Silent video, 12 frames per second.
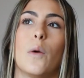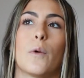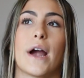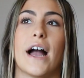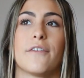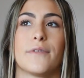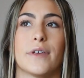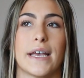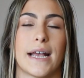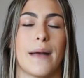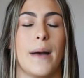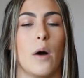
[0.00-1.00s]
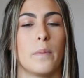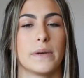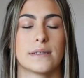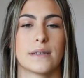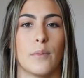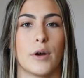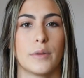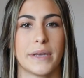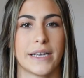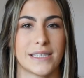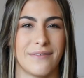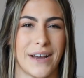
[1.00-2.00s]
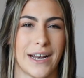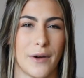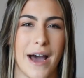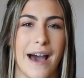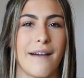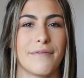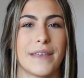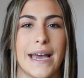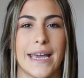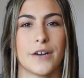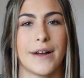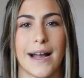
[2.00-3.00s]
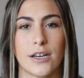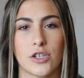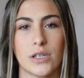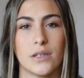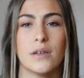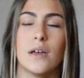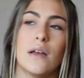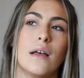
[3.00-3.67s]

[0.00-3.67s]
where I feel I'm helping someone, because if I don't have that interaction,